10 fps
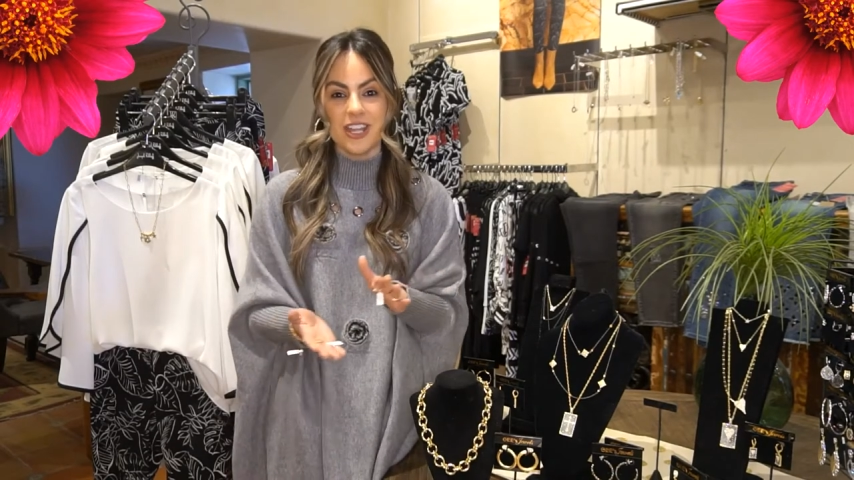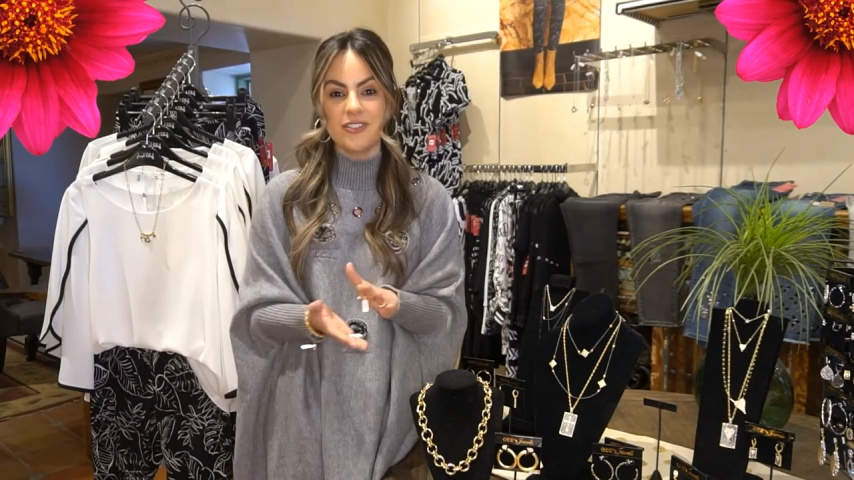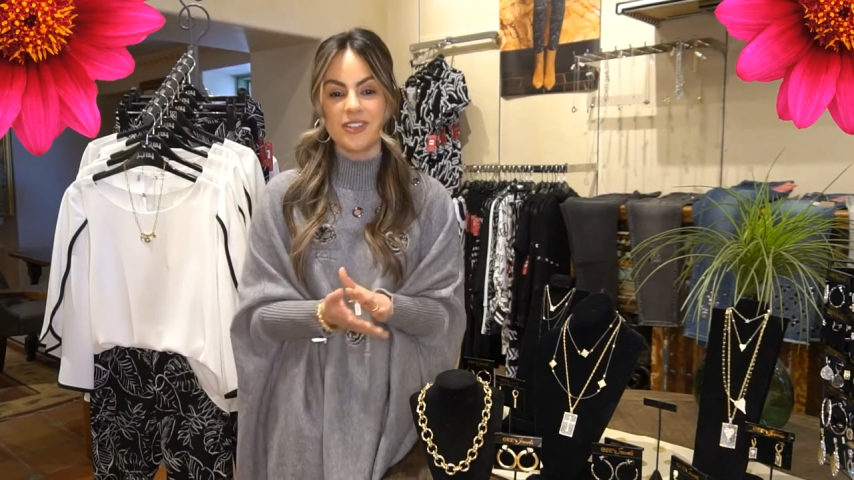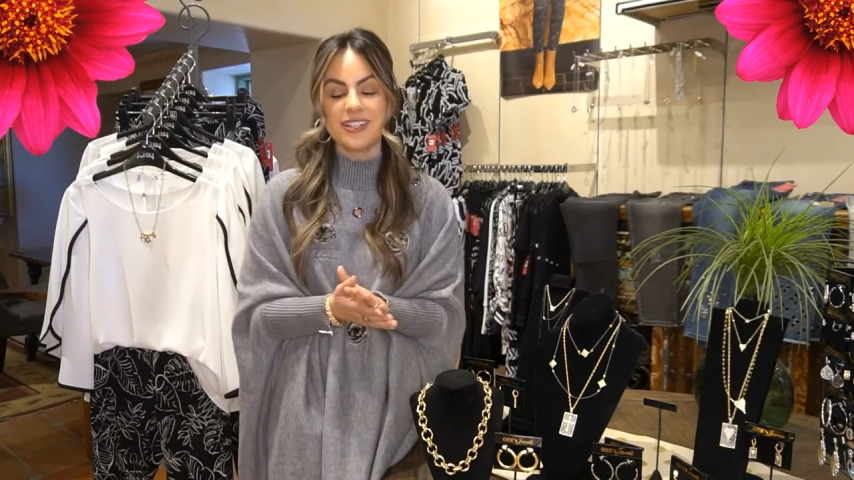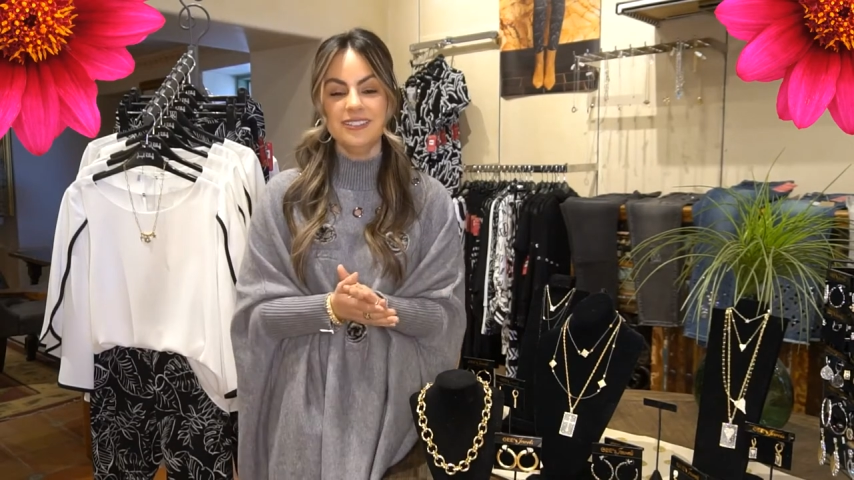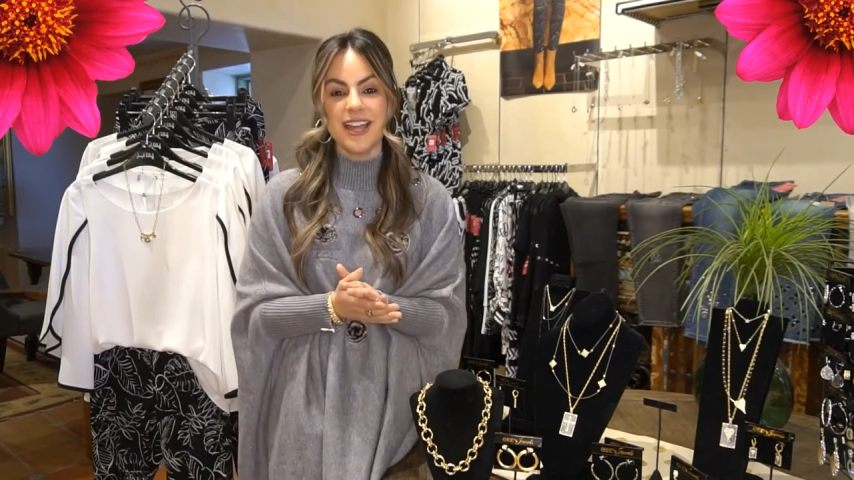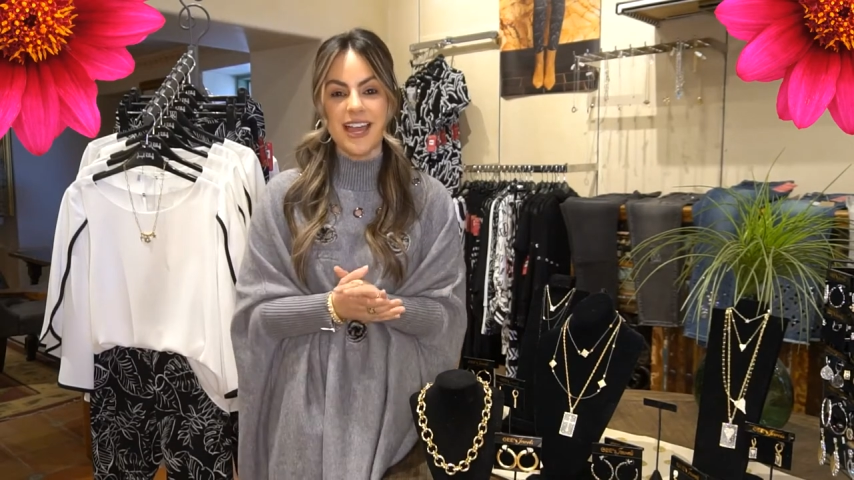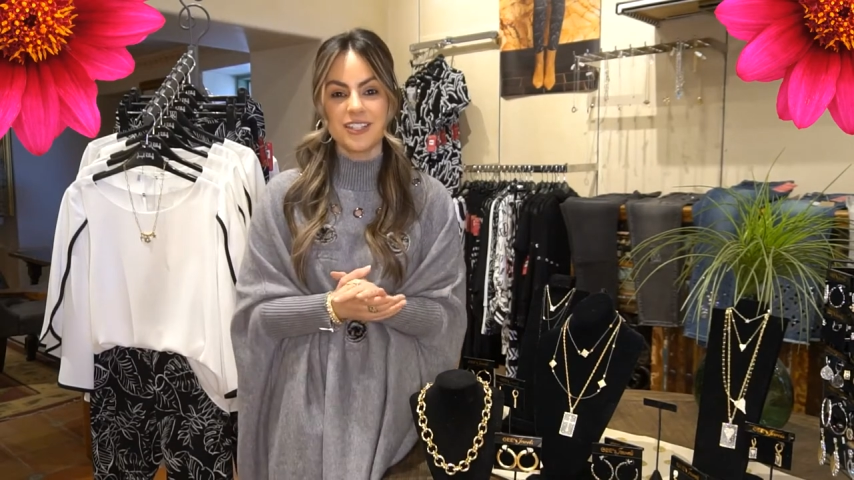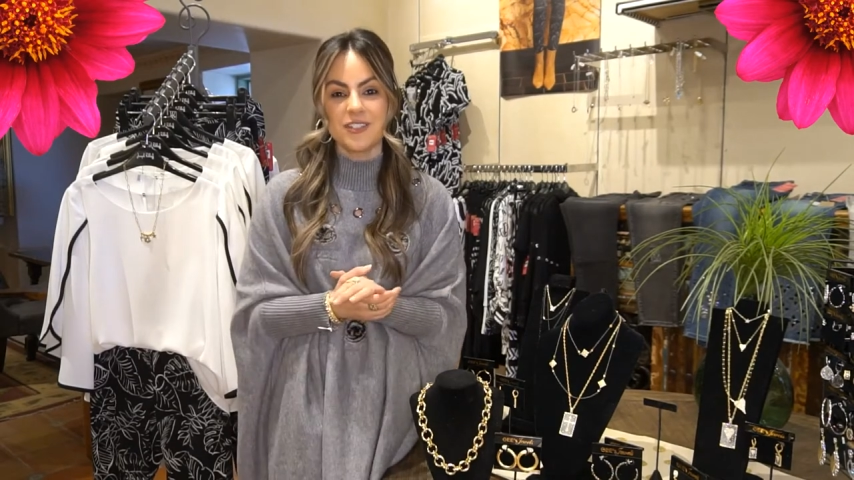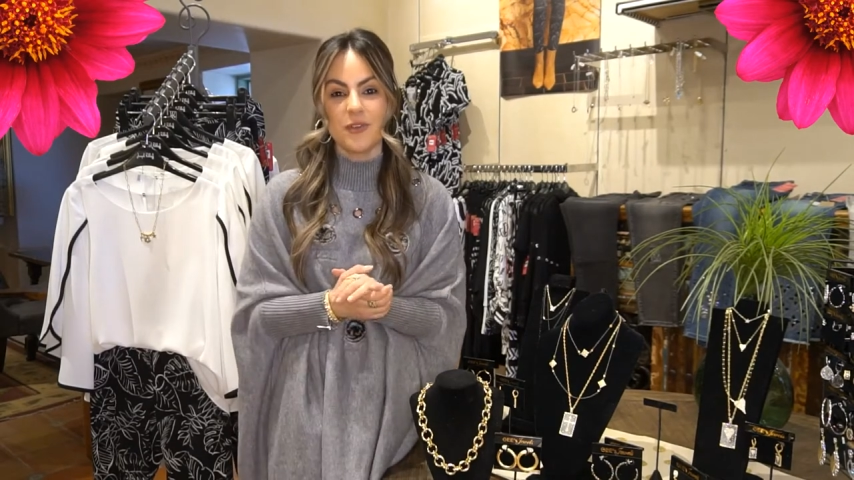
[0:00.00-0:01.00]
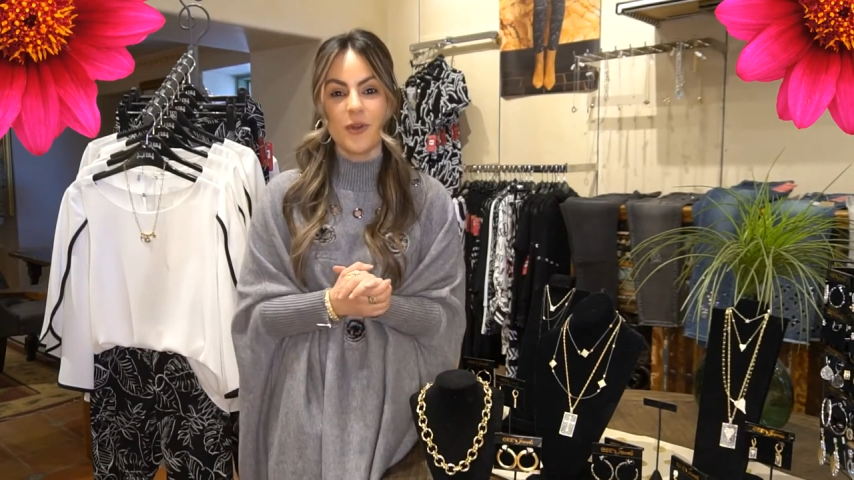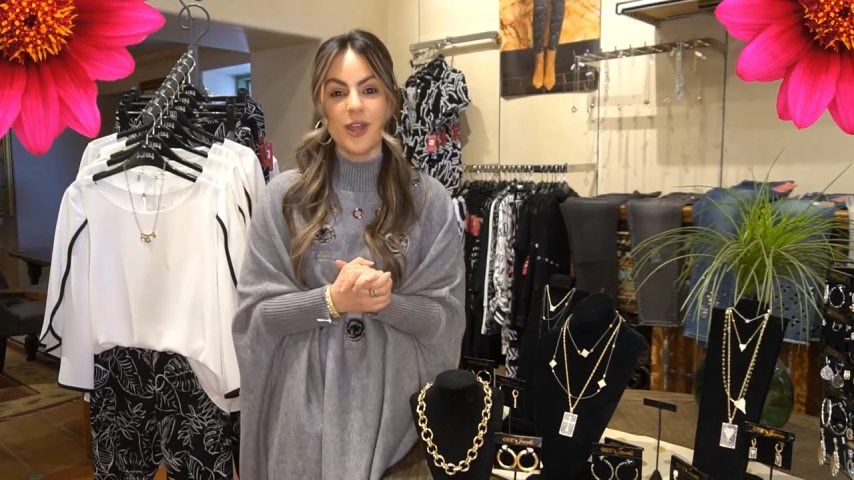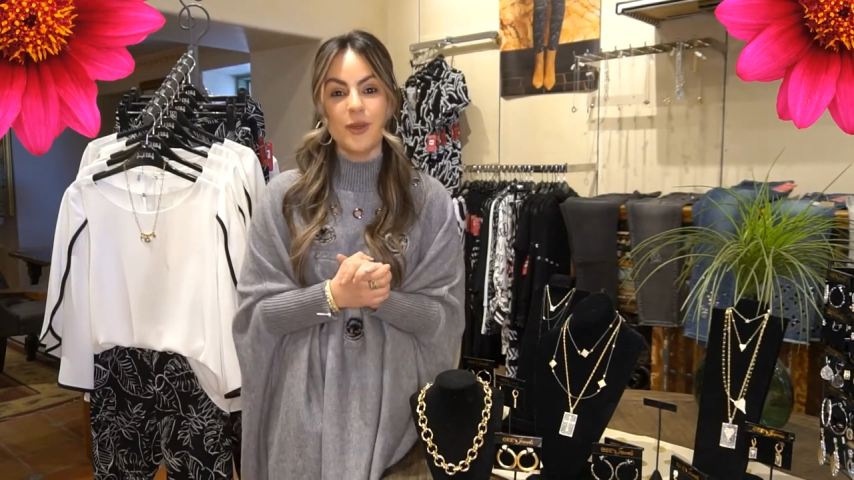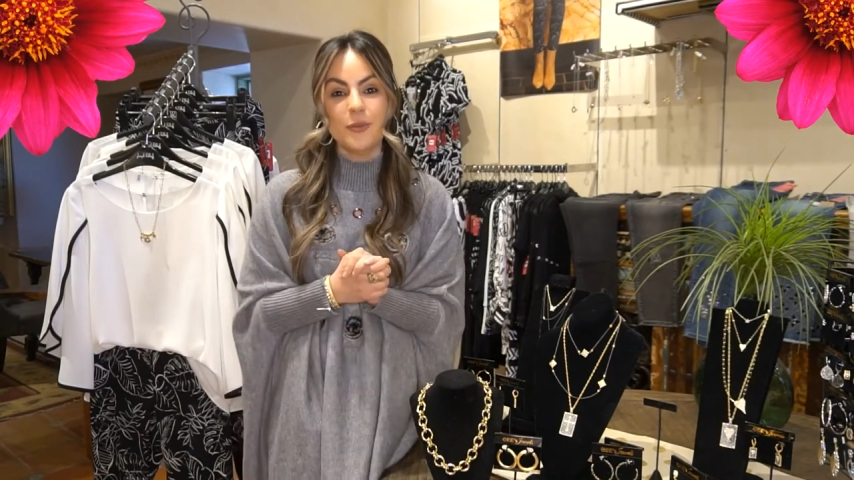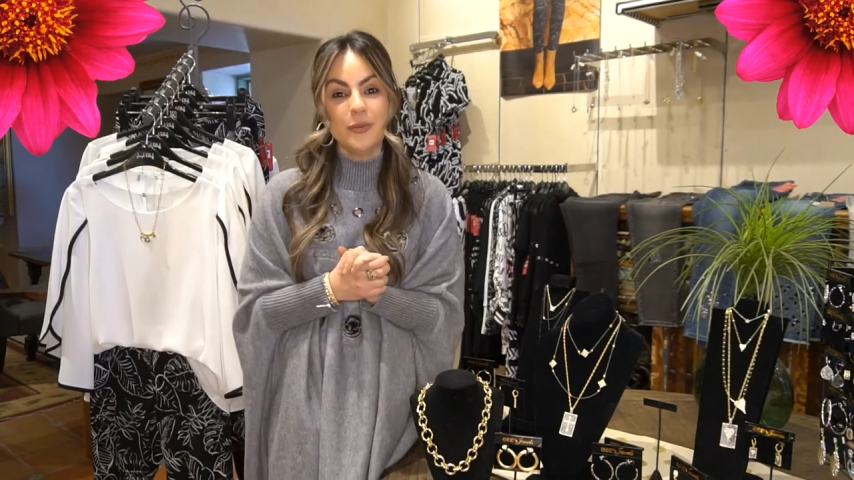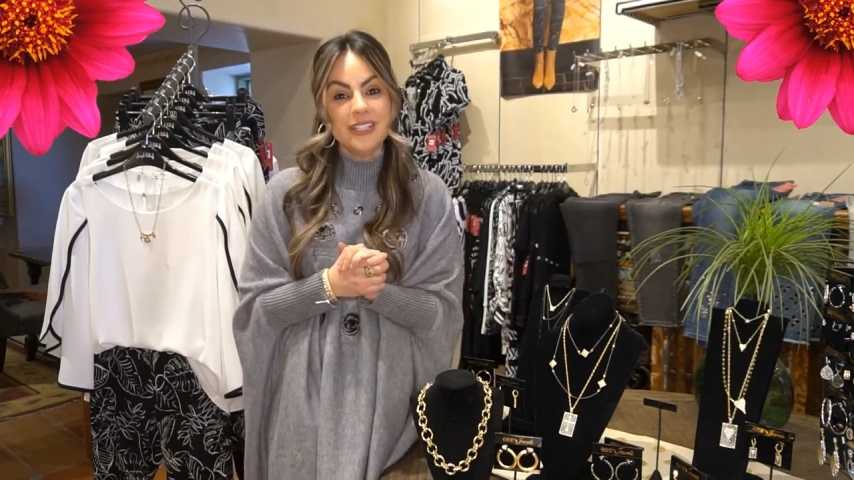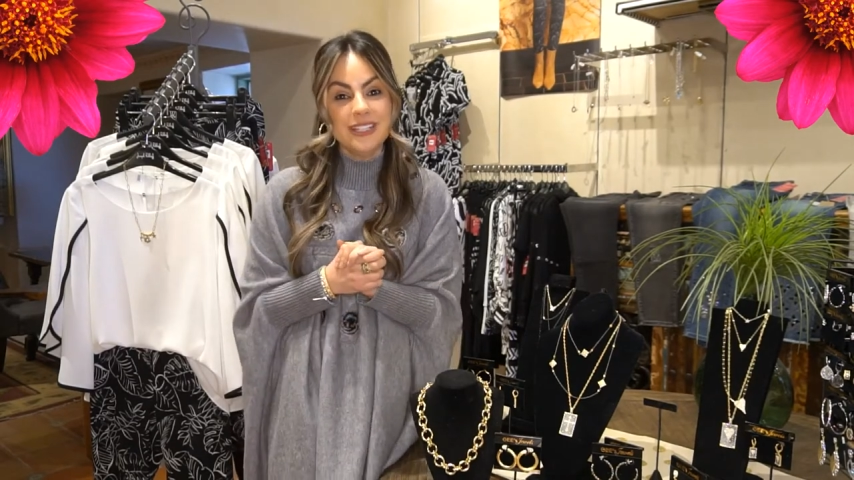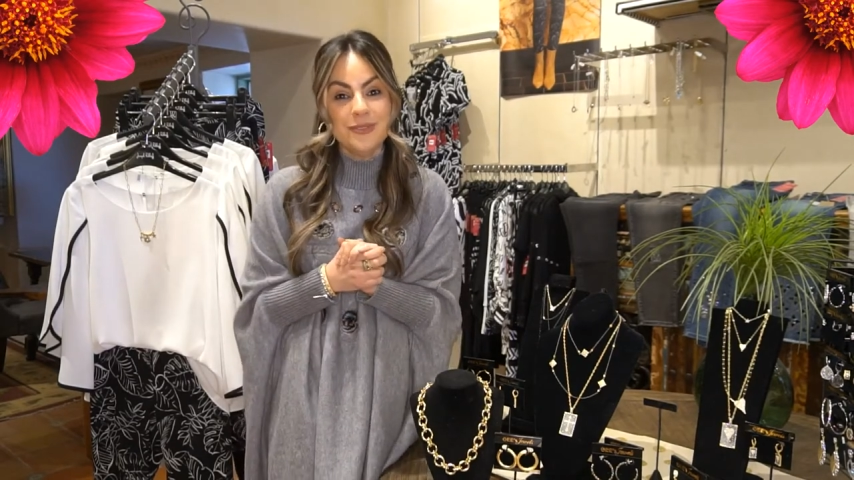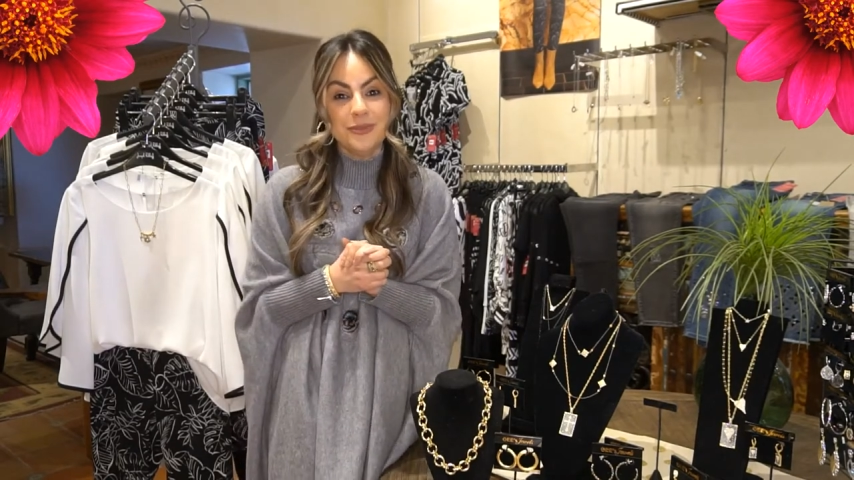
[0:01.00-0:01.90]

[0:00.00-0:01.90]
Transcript: and they're gonna last for a really,